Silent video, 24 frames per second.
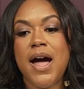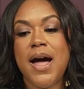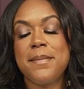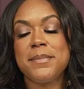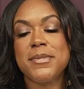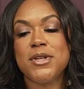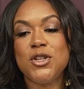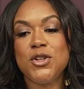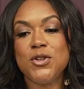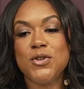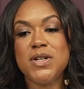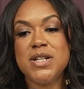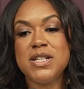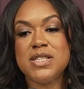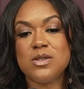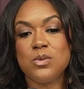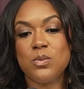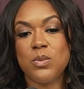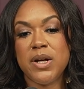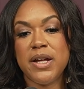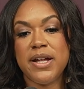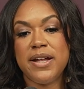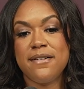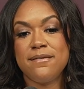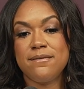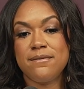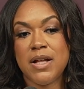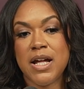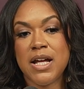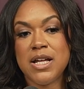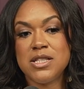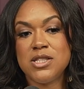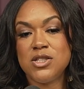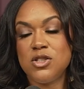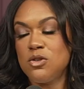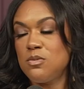I'm curious what
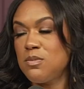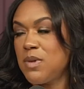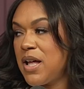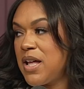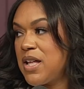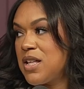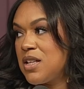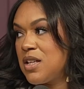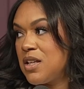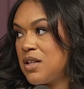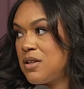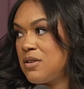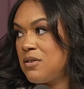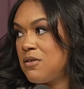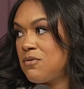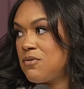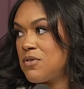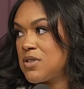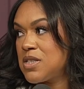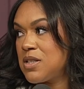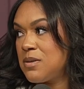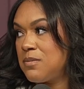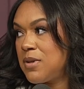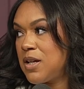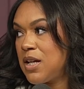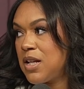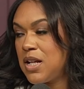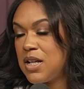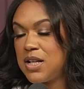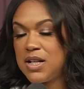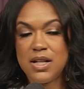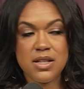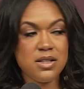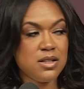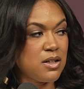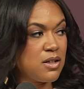advice you might give
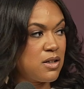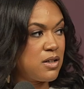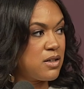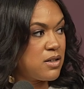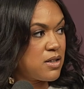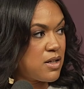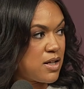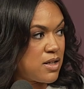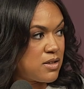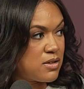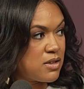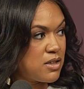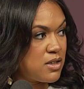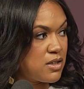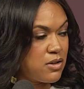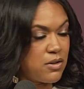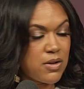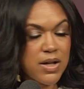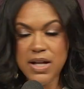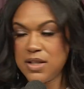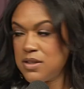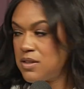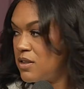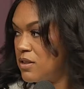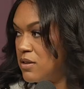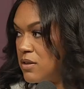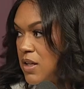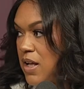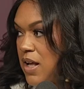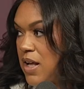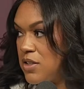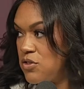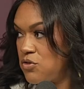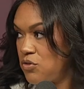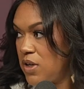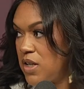somebody in your, the
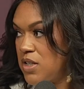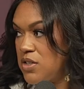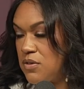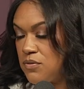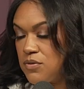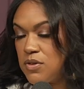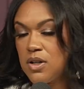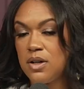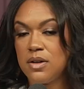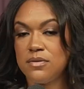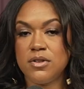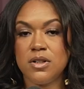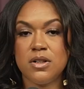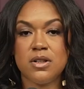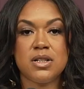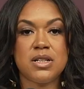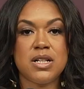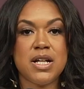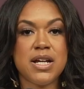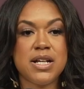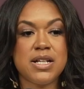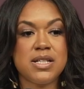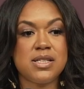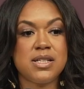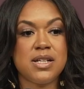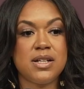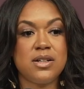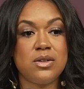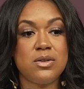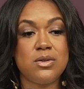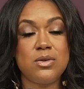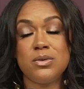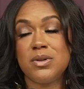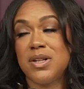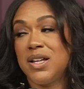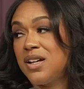age range of your
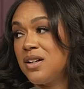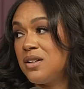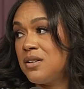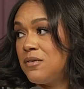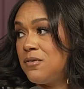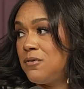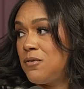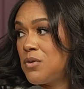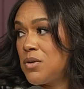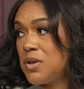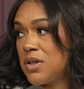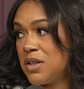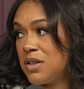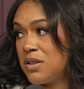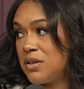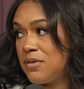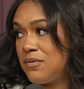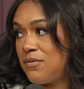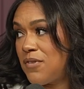clientele who can't afford